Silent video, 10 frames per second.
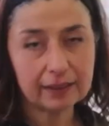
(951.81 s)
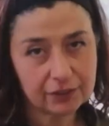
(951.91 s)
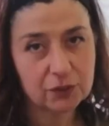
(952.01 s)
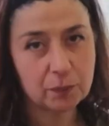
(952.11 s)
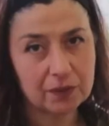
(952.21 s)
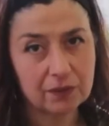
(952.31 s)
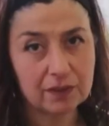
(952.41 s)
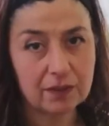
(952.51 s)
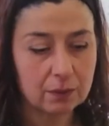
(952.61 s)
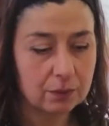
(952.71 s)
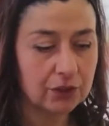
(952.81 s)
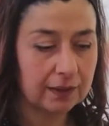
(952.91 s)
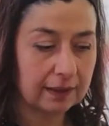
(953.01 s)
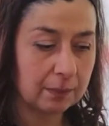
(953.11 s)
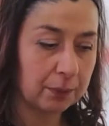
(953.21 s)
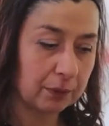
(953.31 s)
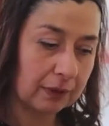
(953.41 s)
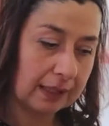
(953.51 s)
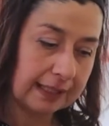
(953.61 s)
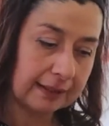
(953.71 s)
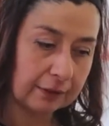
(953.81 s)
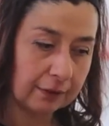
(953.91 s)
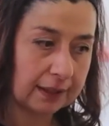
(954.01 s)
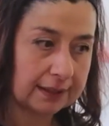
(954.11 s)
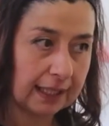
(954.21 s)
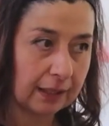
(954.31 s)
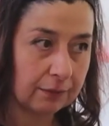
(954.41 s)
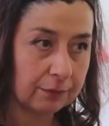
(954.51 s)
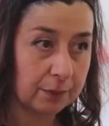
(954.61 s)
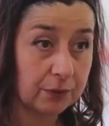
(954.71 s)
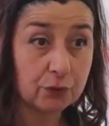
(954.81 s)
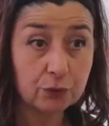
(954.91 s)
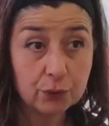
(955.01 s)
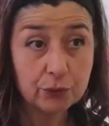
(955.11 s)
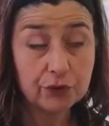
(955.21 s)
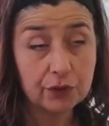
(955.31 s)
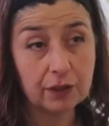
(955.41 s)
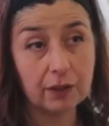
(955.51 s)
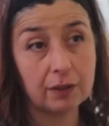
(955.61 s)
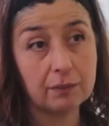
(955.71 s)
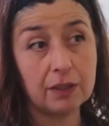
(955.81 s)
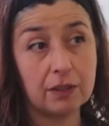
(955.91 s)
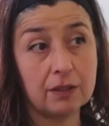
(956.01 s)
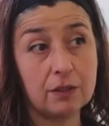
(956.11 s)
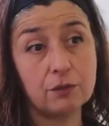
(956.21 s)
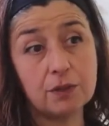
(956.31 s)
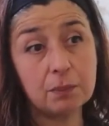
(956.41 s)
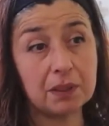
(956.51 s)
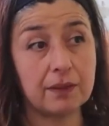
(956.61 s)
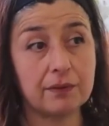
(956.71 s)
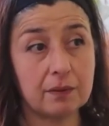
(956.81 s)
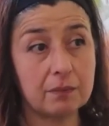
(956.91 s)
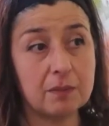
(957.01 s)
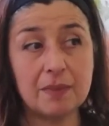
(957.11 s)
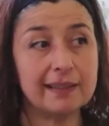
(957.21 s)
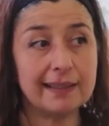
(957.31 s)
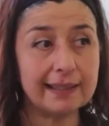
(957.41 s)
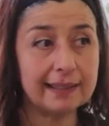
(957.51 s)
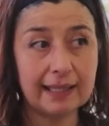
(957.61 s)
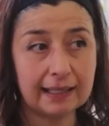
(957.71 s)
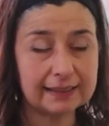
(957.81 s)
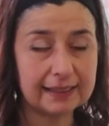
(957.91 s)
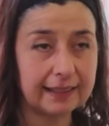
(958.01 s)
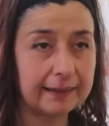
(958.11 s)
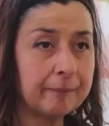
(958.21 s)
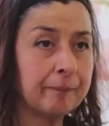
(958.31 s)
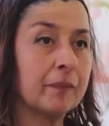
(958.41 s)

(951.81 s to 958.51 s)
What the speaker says: That just means that you gently pull the eelgrass out from its roots and then you replant them immediately the next day.